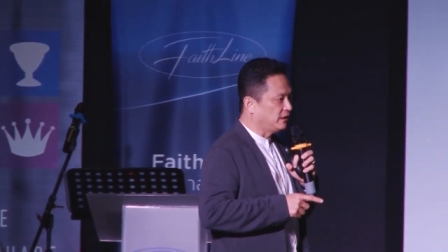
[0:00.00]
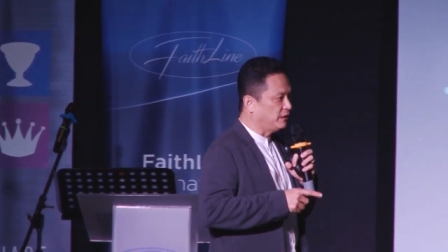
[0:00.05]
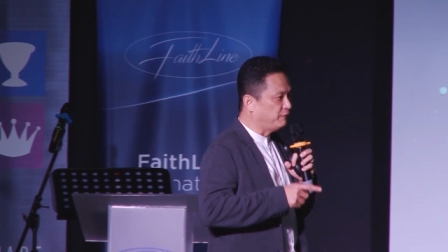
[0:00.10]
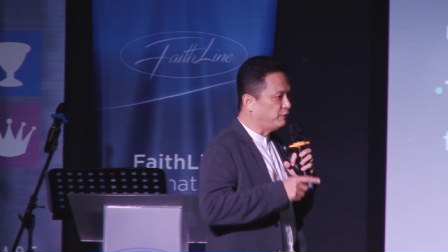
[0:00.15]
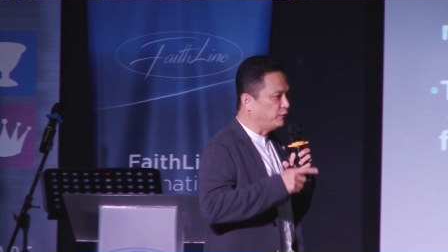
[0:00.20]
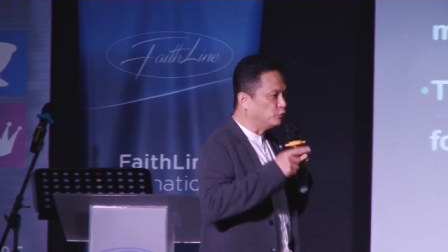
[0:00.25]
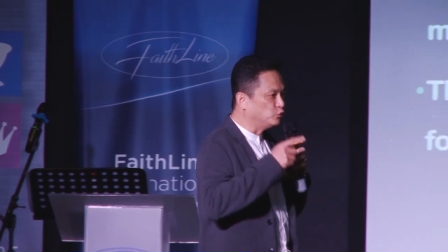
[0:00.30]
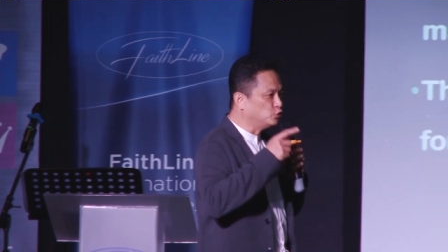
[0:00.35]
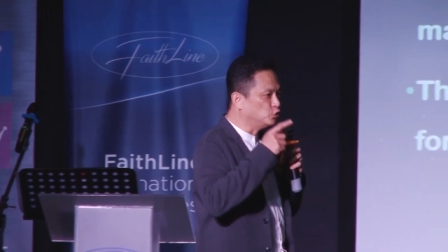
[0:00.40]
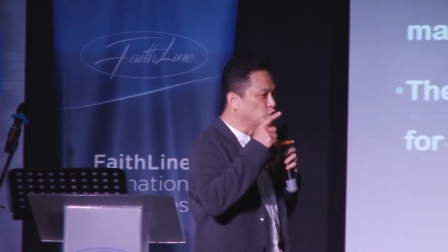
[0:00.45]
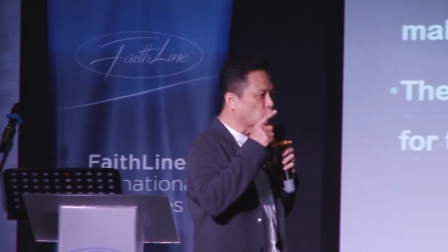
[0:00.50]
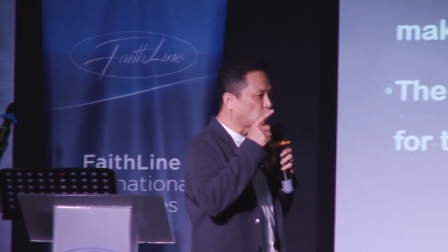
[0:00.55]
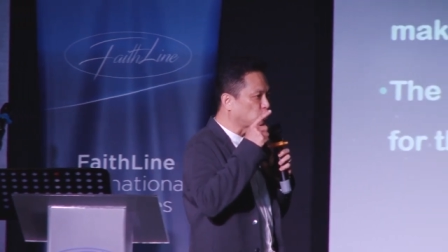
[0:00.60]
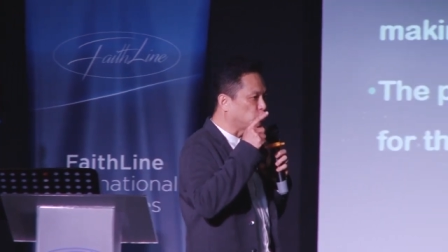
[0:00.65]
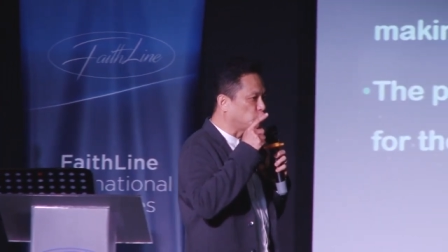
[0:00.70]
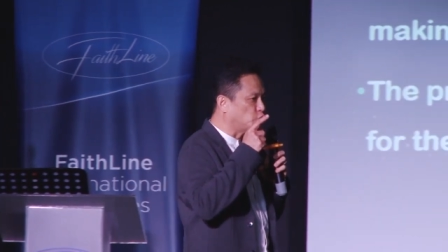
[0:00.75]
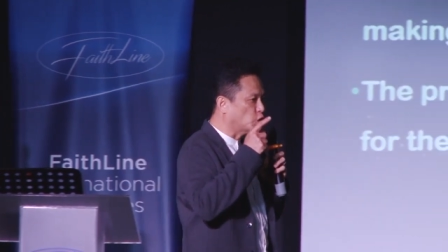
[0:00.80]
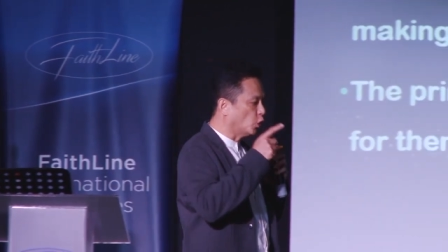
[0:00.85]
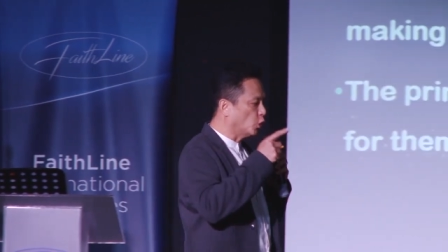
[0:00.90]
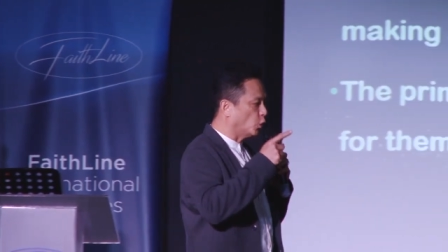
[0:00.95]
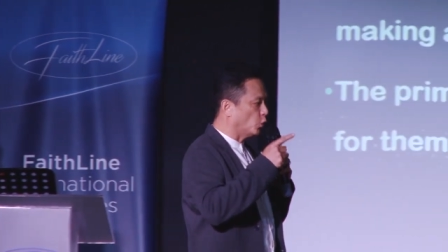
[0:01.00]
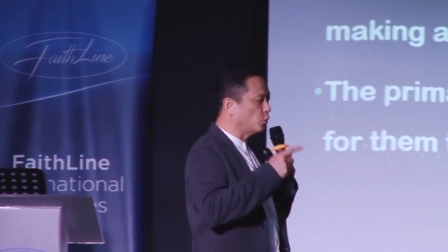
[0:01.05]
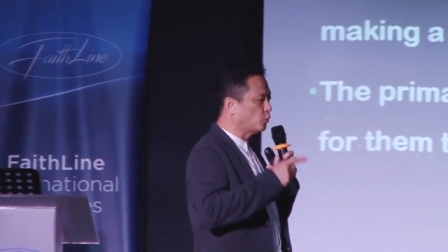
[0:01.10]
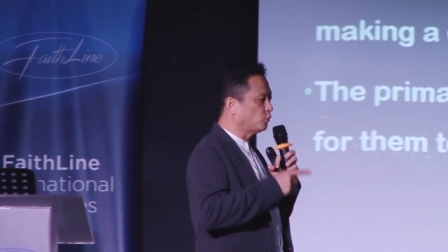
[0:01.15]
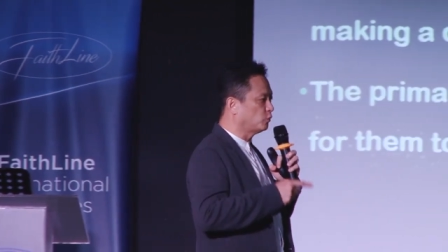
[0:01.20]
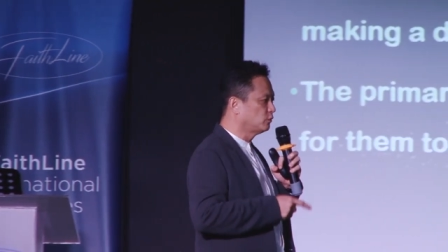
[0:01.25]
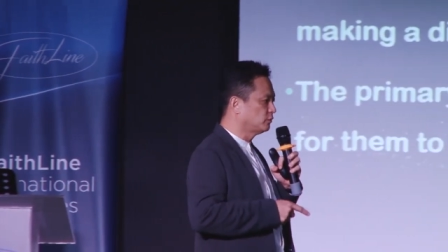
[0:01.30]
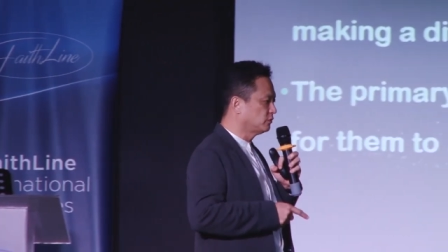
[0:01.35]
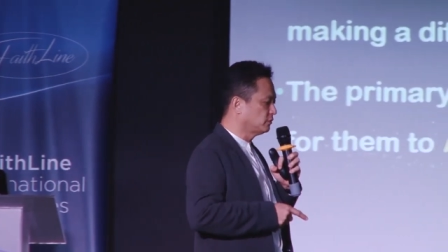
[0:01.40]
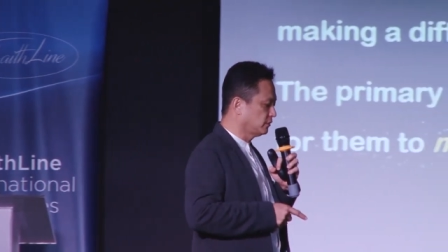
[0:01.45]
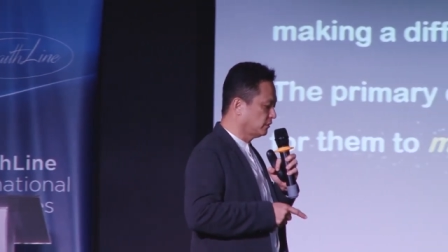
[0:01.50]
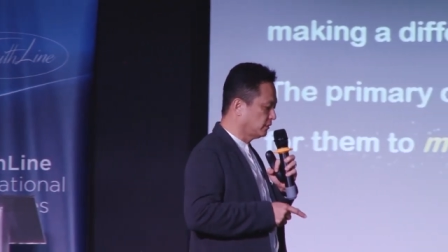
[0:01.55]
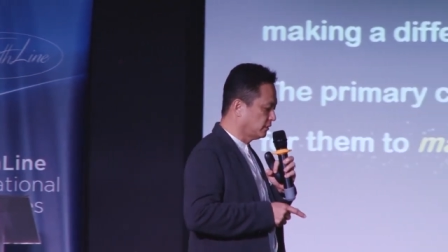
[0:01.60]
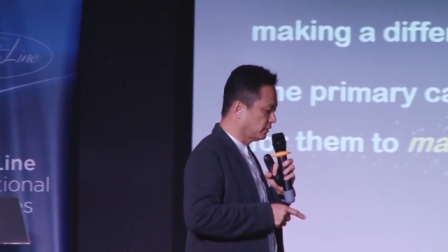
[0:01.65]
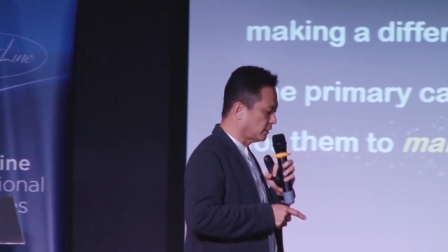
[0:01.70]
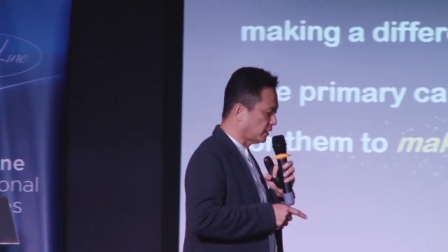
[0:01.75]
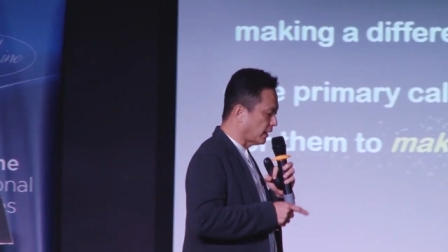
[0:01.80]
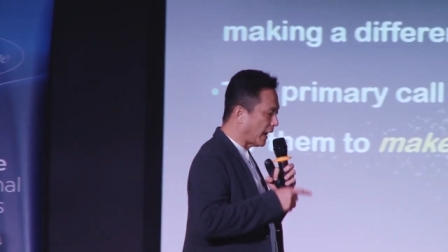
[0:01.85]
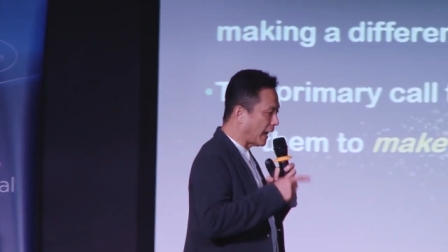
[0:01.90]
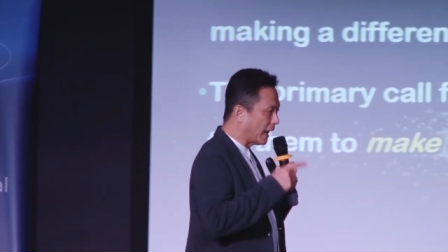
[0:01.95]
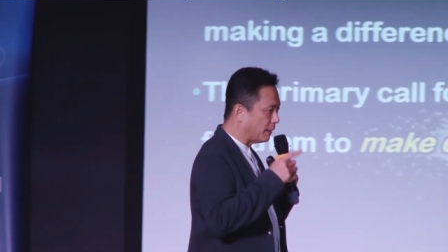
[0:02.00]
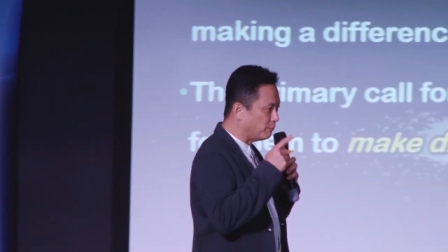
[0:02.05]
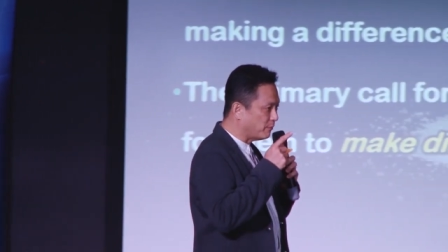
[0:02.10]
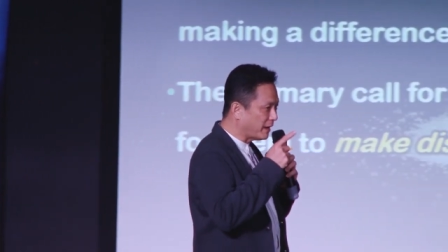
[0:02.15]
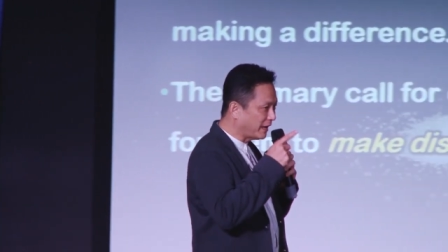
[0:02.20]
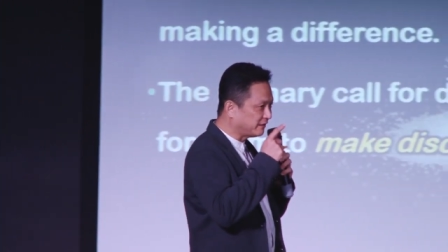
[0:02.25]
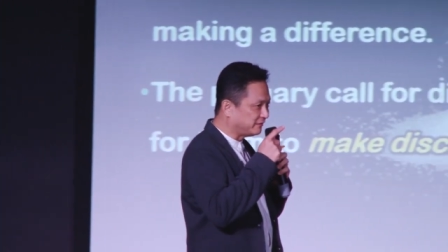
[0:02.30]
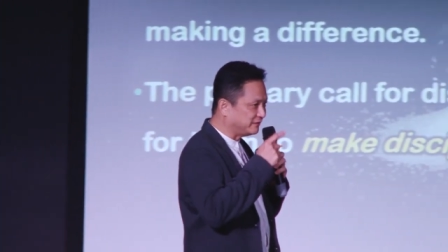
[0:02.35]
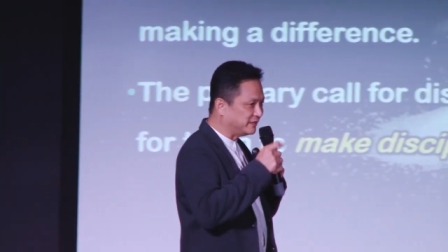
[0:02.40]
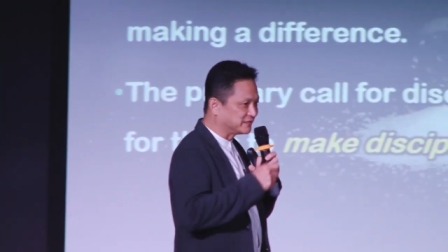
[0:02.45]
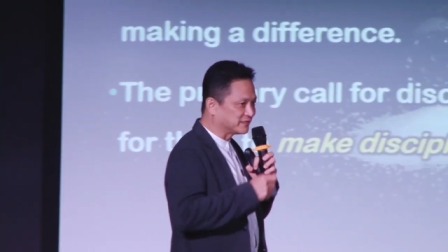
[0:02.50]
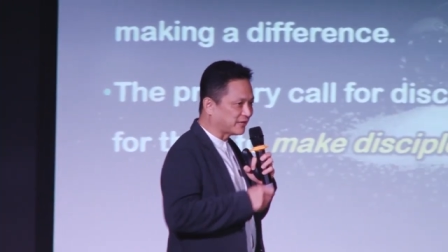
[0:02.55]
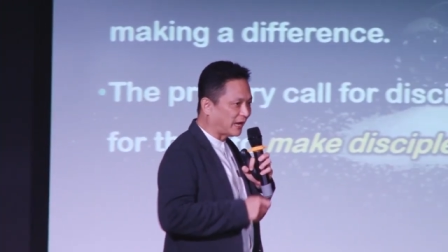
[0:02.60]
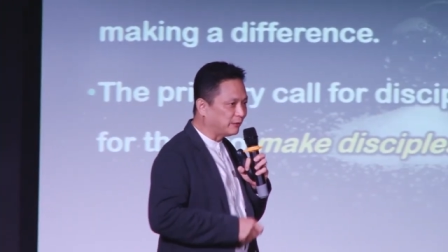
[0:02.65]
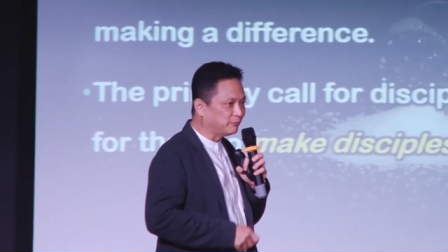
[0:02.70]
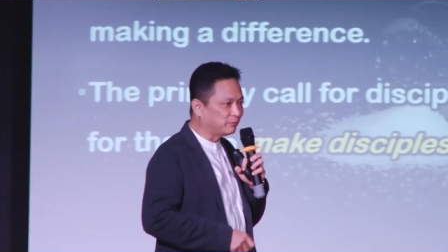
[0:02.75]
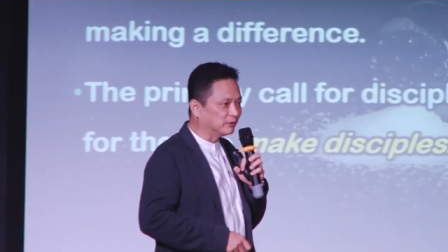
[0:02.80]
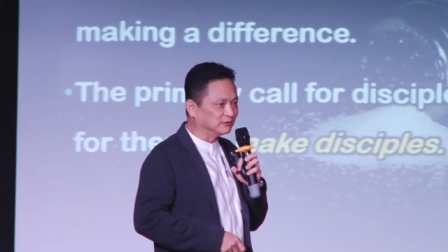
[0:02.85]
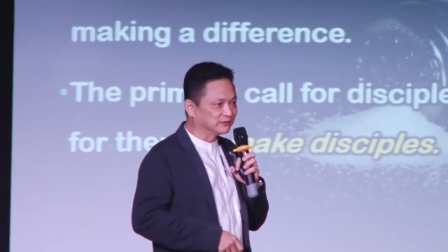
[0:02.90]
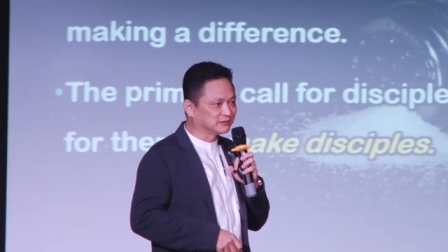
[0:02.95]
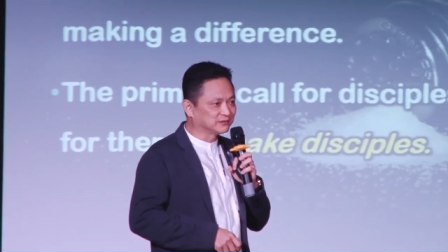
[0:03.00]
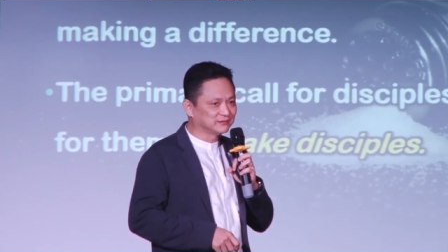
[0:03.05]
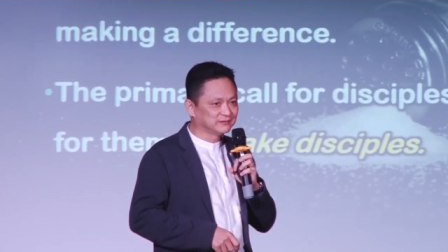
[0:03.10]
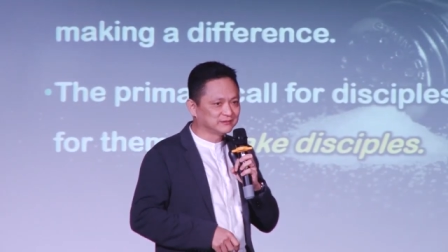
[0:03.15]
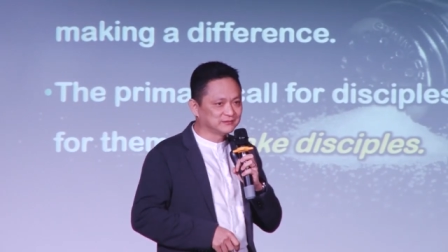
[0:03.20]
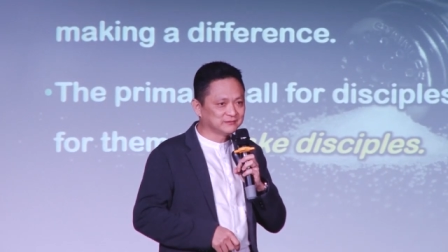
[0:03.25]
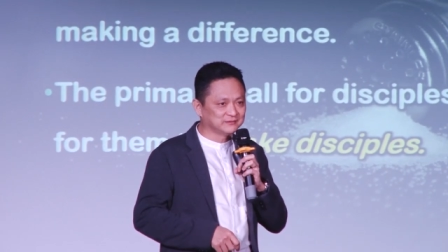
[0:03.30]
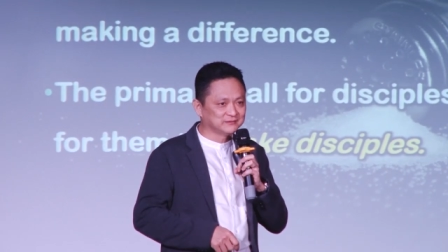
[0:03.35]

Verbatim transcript: if you do not go and make disciples.